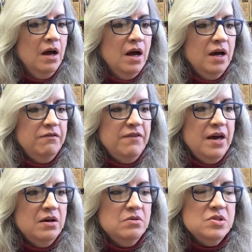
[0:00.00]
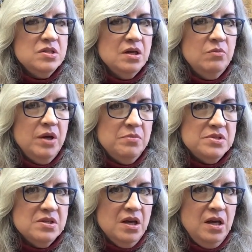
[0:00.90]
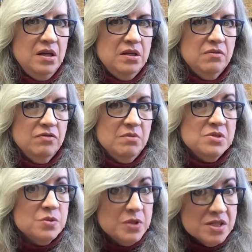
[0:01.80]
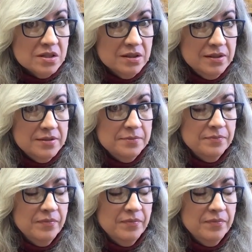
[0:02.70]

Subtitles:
I found a website from Switzerland